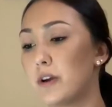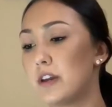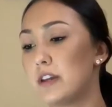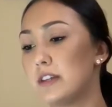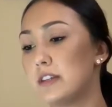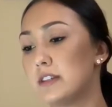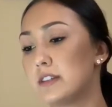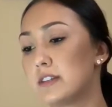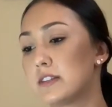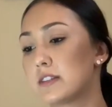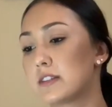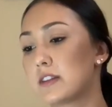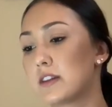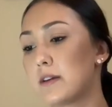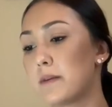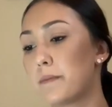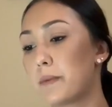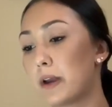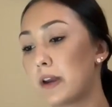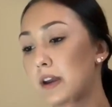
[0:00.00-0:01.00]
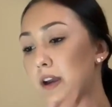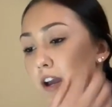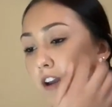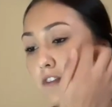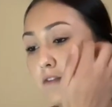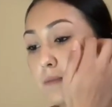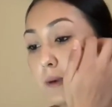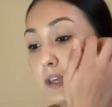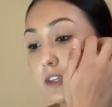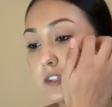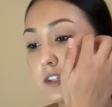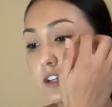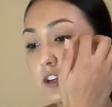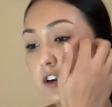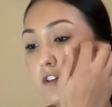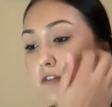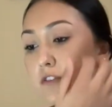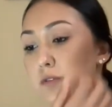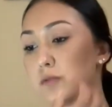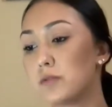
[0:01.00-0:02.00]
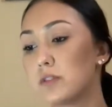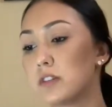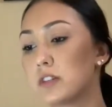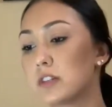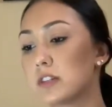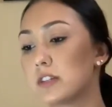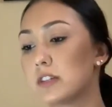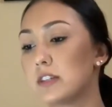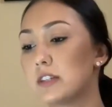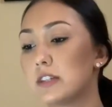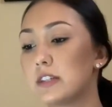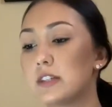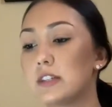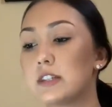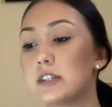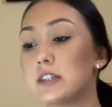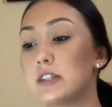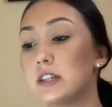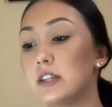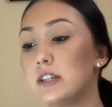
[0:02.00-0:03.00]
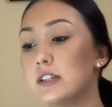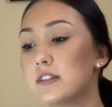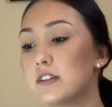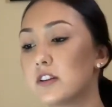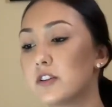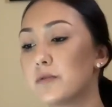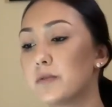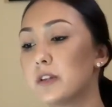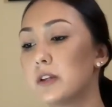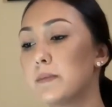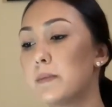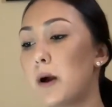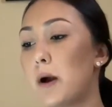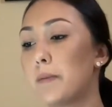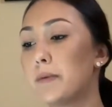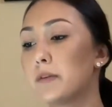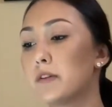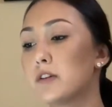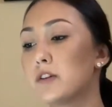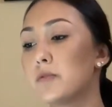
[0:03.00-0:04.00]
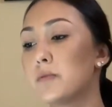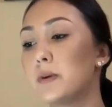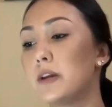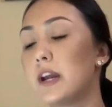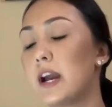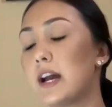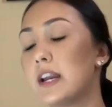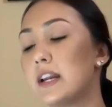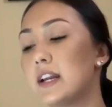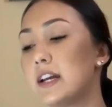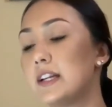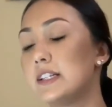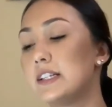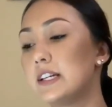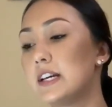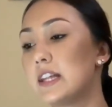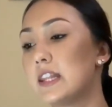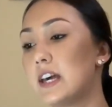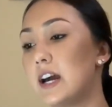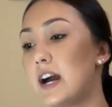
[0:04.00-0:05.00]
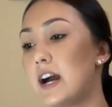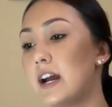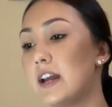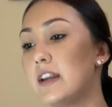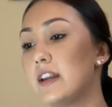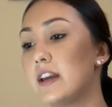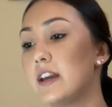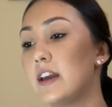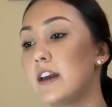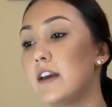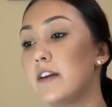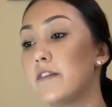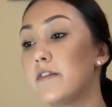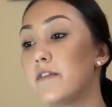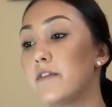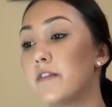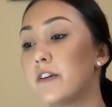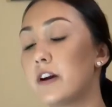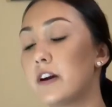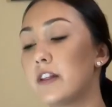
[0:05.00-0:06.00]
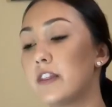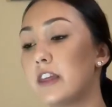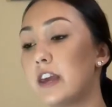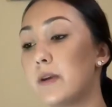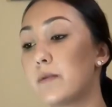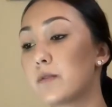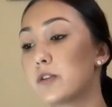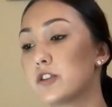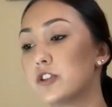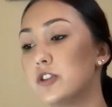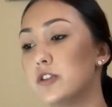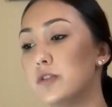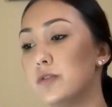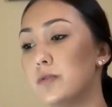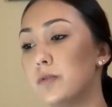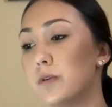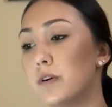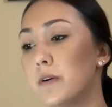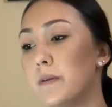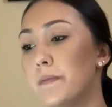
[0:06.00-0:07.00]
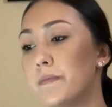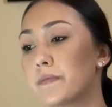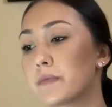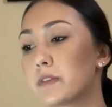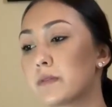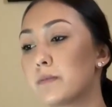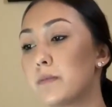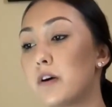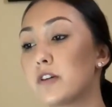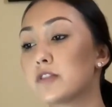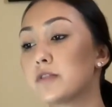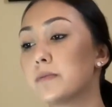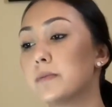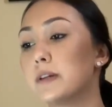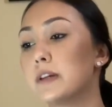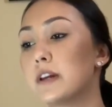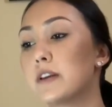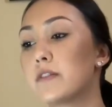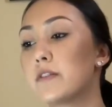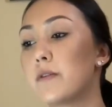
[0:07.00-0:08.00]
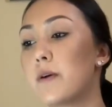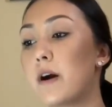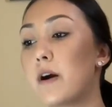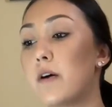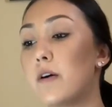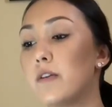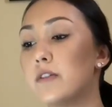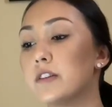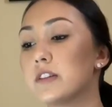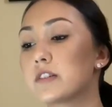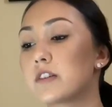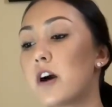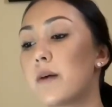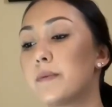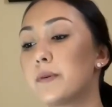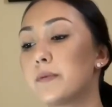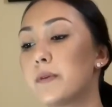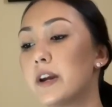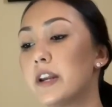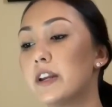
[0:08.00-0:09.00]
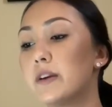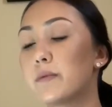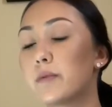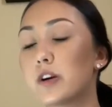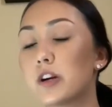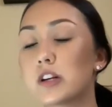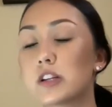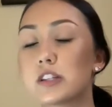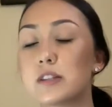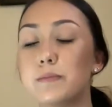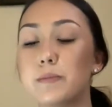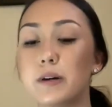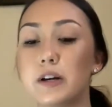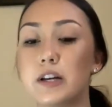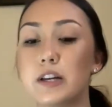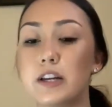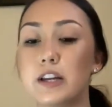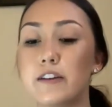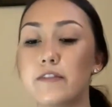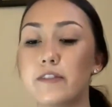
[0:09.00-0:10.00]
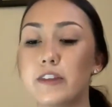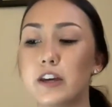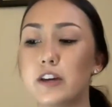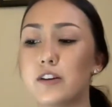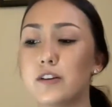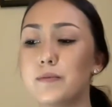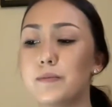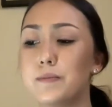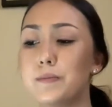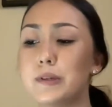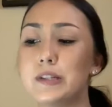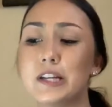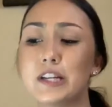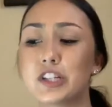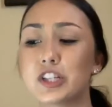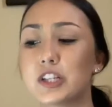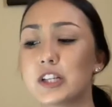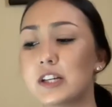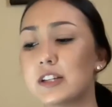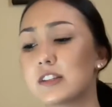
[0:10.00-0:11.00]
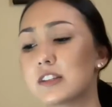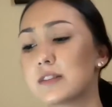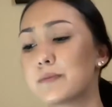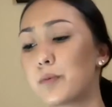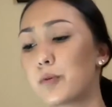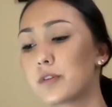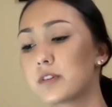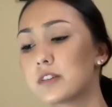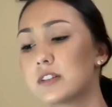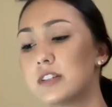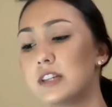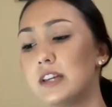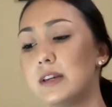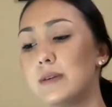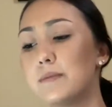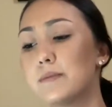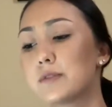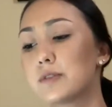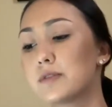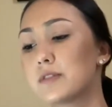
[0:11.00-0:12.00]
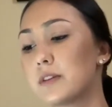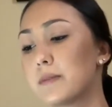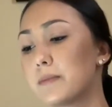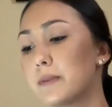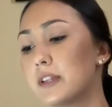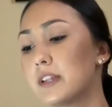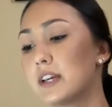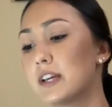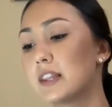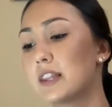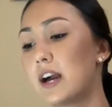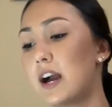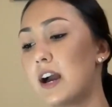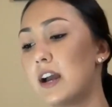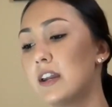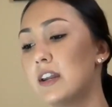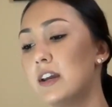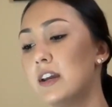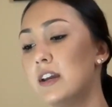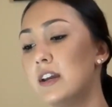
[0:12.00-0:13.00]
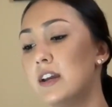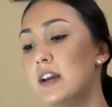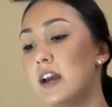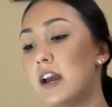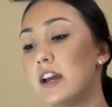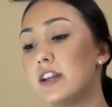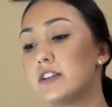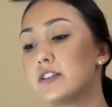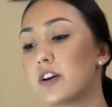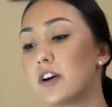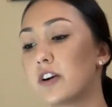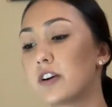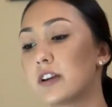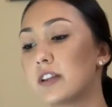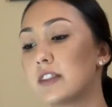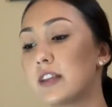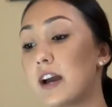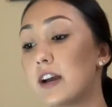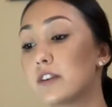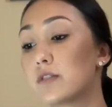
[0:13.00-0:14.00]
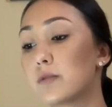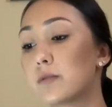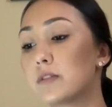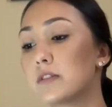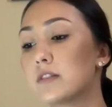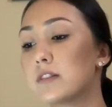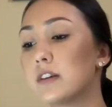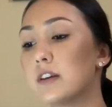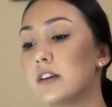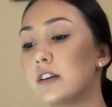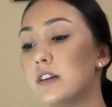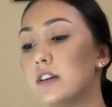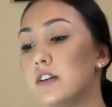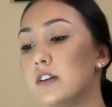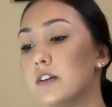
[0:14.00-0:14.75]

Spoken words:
is by kind of basing it off those cities that are really popular, we had an idea that if they were to possibly, I don't know how all this copywriting works, but if they could potentially get sports teams or something like that and target that towards like,